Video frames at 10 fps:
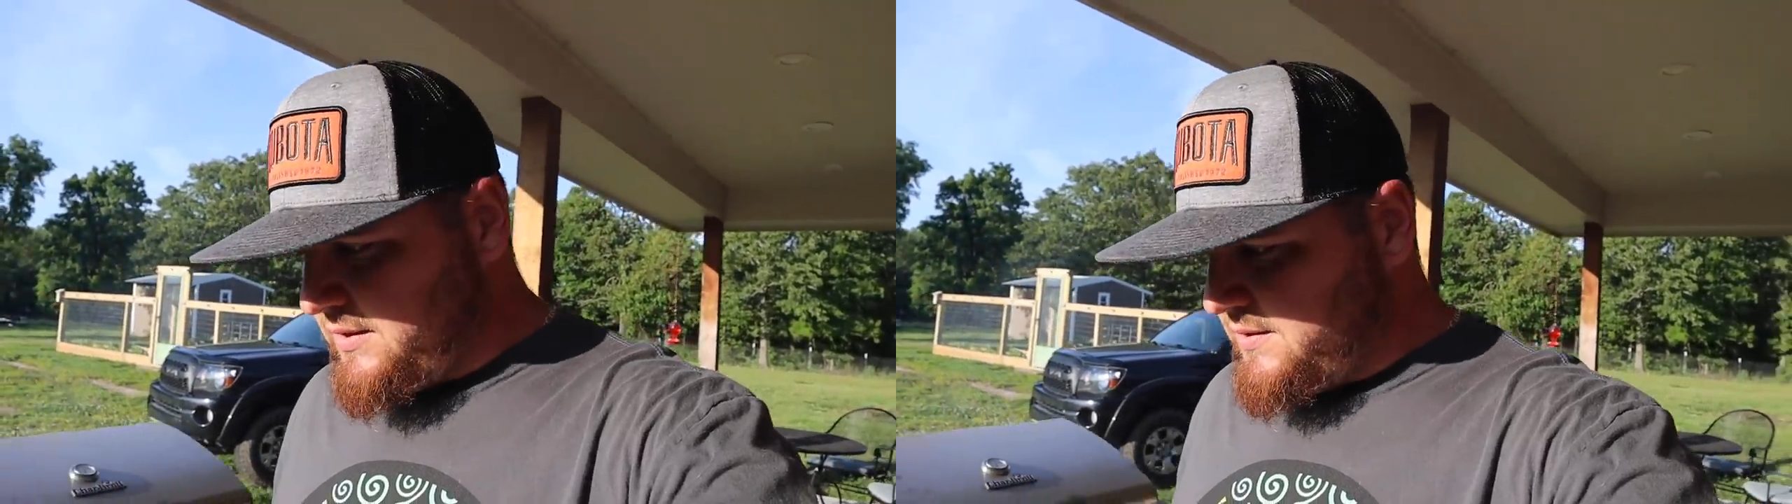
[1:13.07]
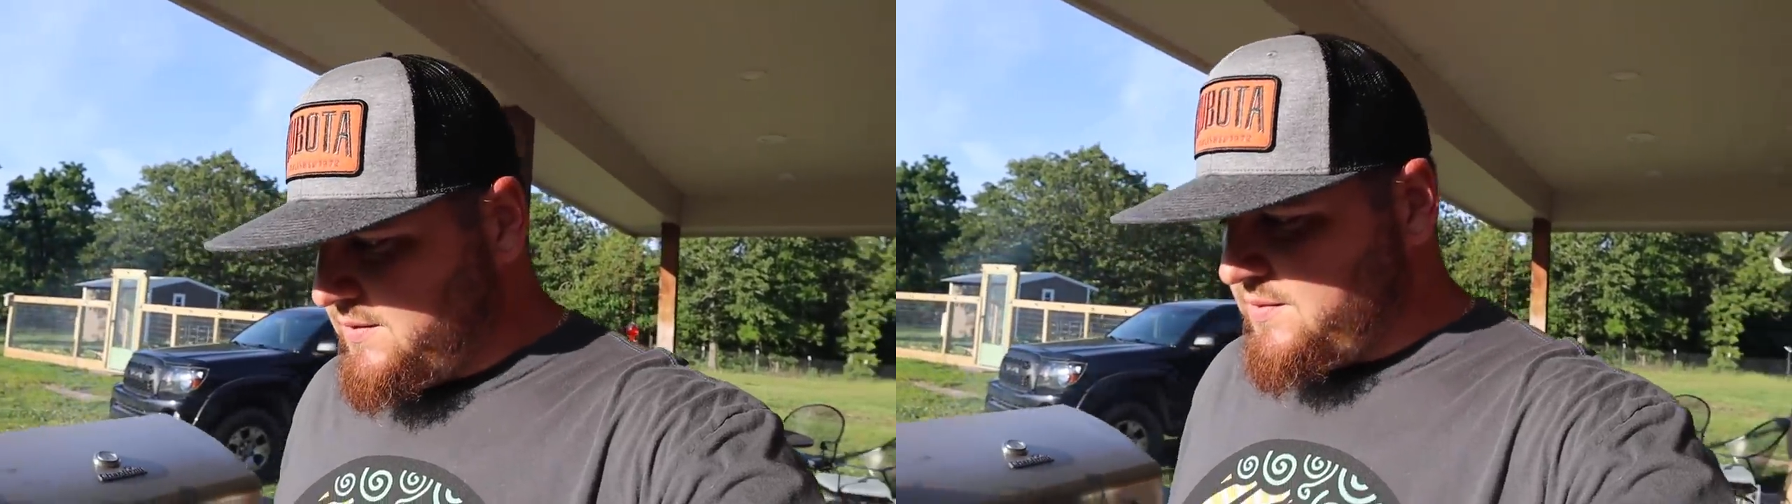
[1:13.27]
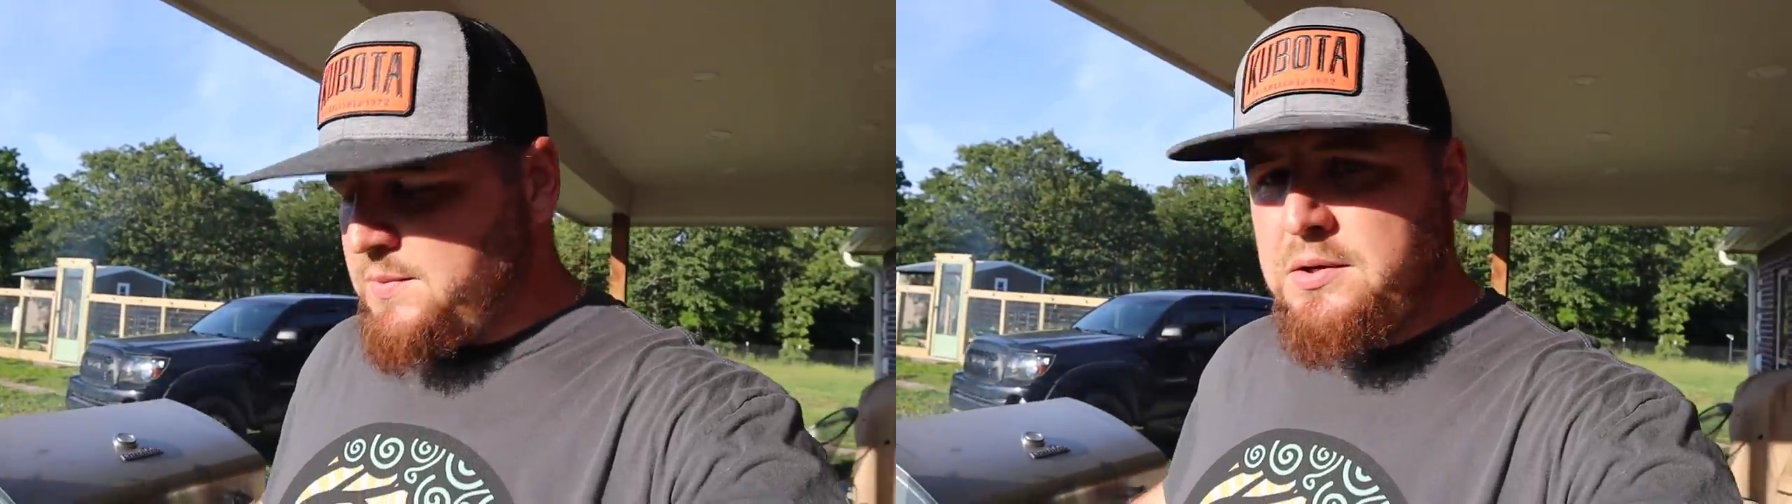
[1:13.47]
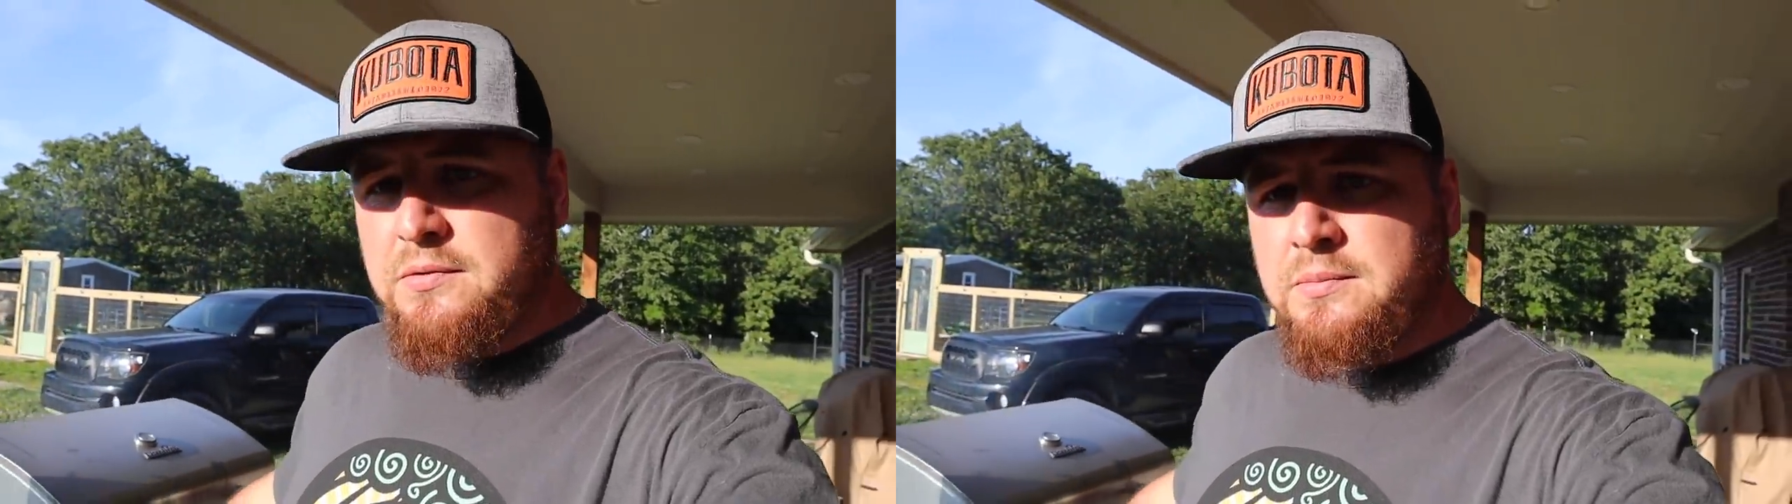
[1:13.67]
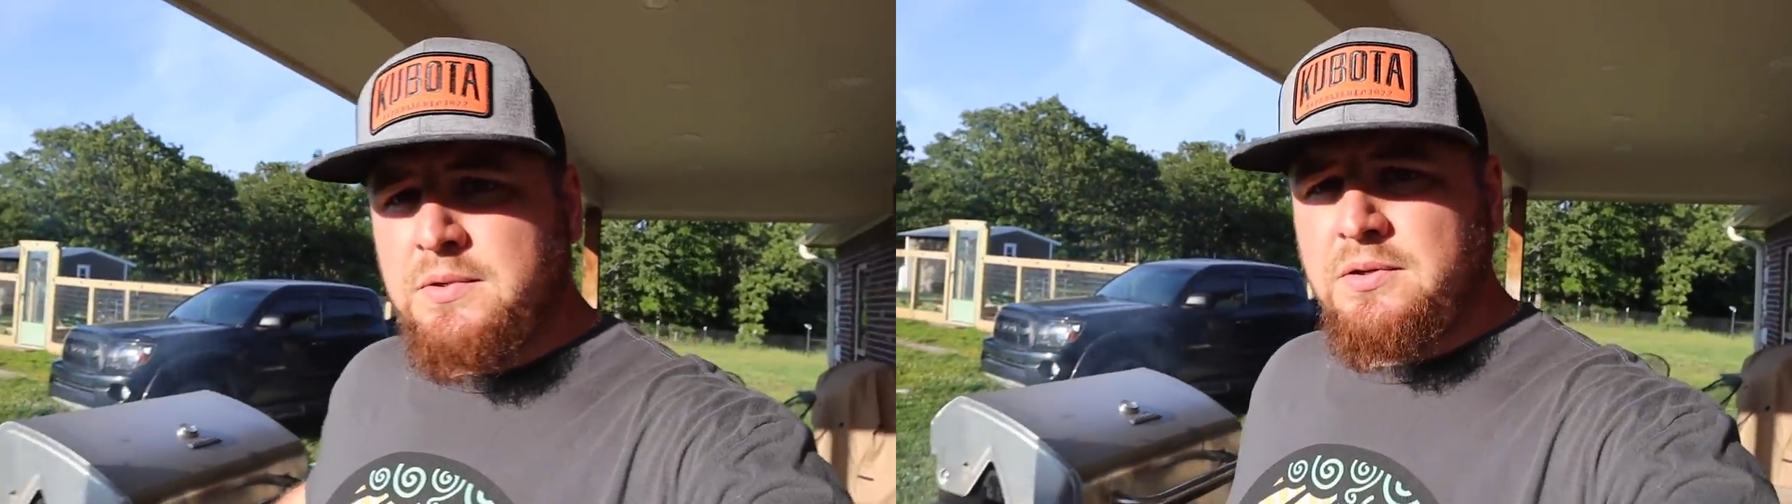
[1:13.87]
the
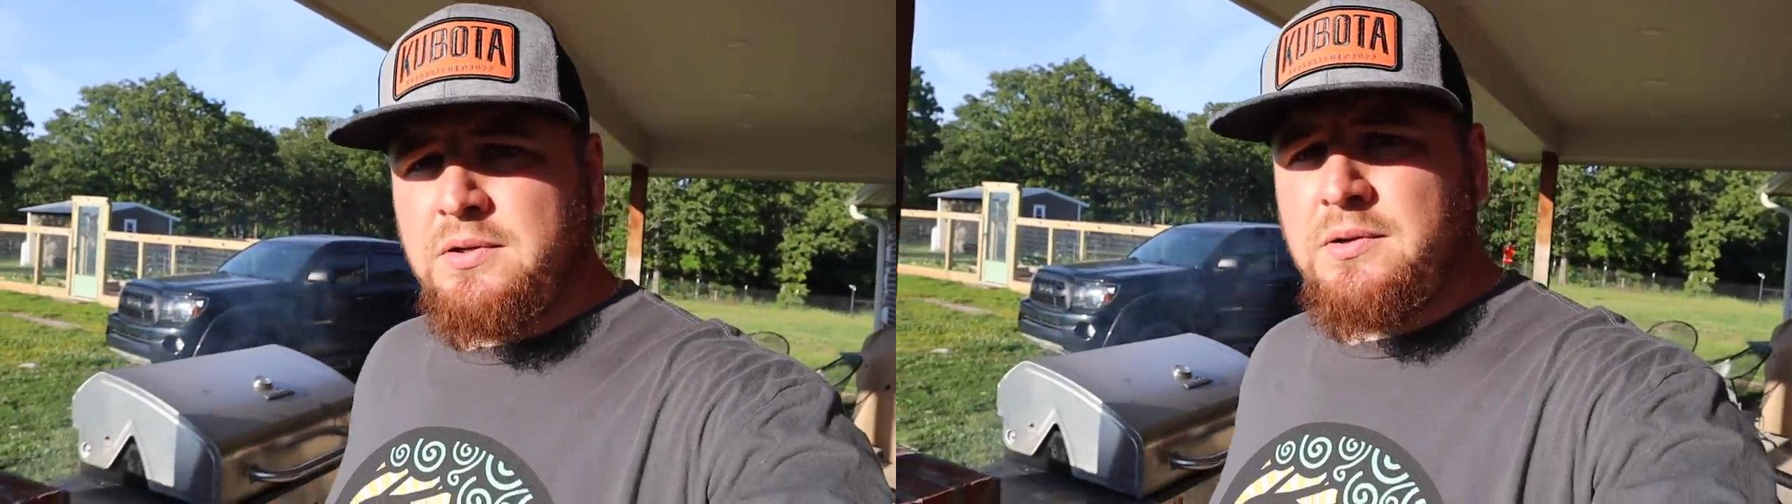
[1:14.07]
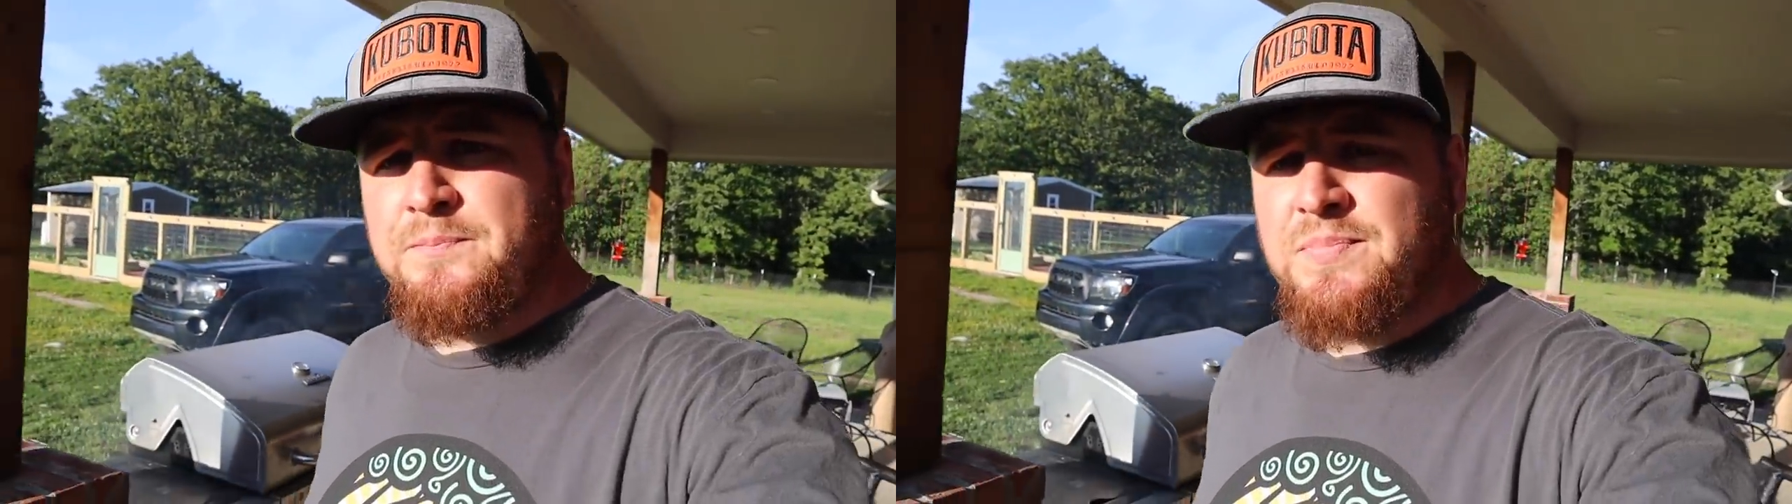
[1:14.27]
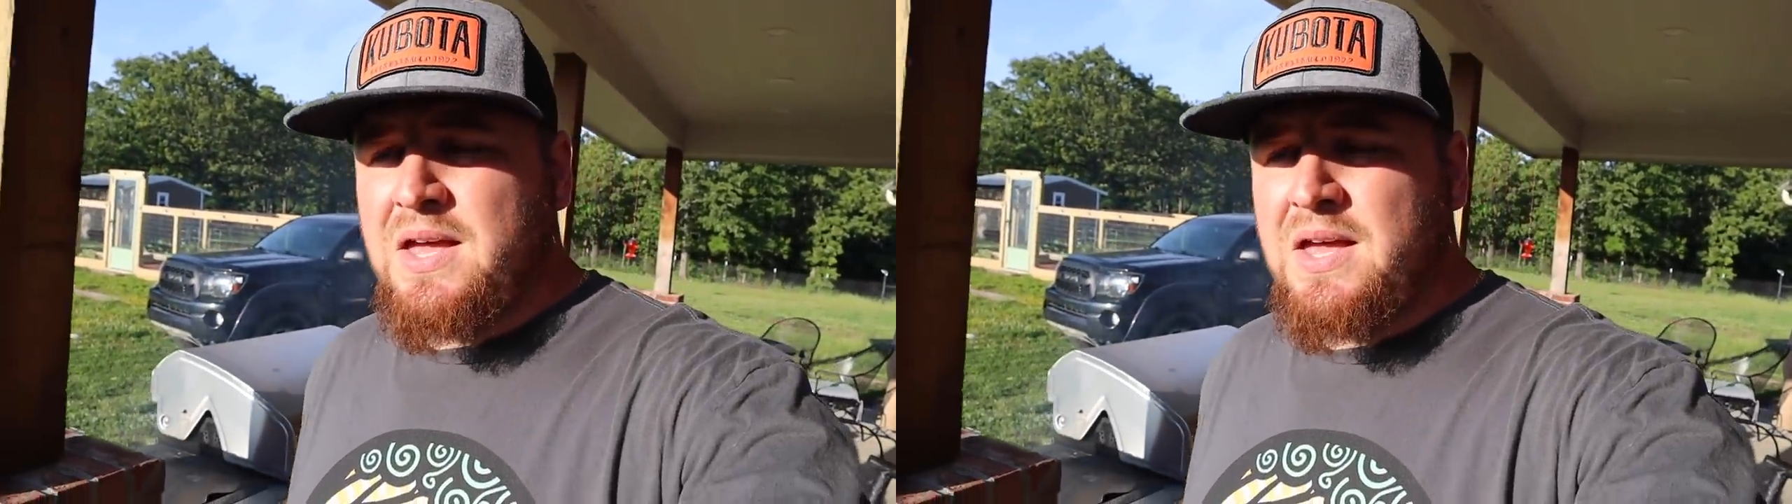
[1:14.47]
smoke from the grill.